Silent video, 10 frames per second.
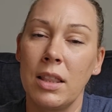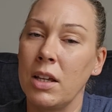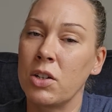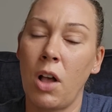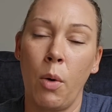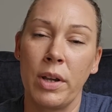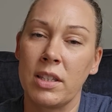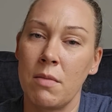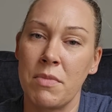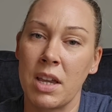there's always
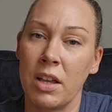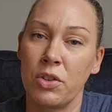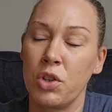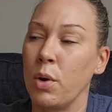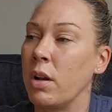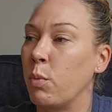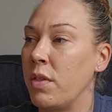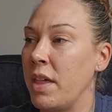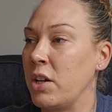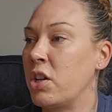something else to it.
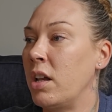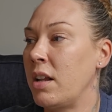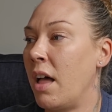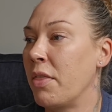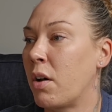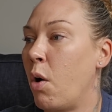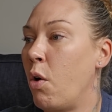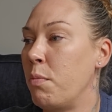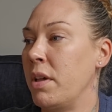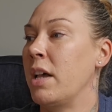When they shut down the
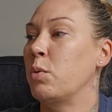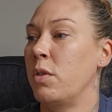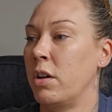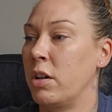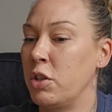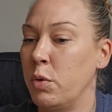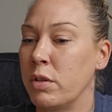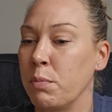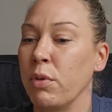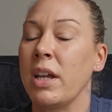coal plants, what they're going to do
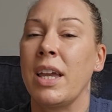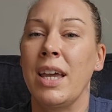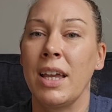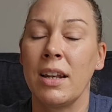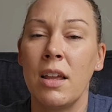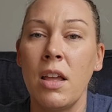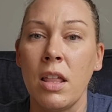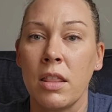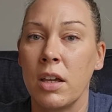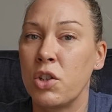is bring in
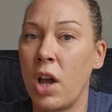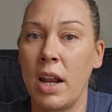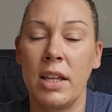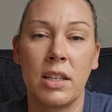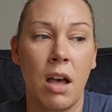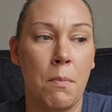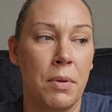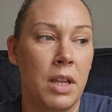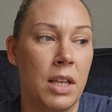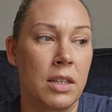the Chinese
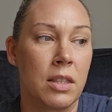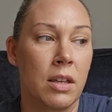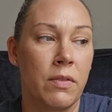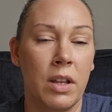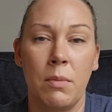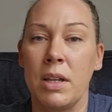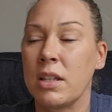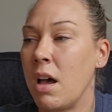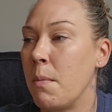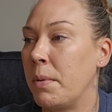companies, the Vietnamese
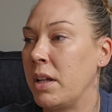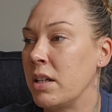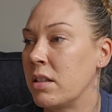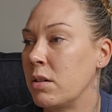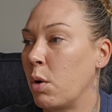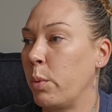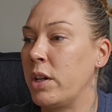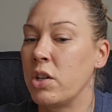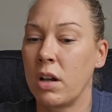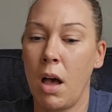companies, the
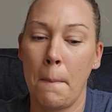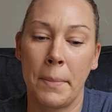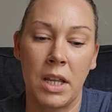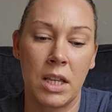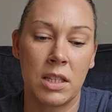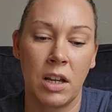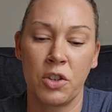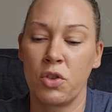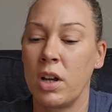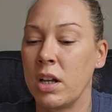Norwegian companies, the
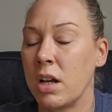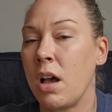Australian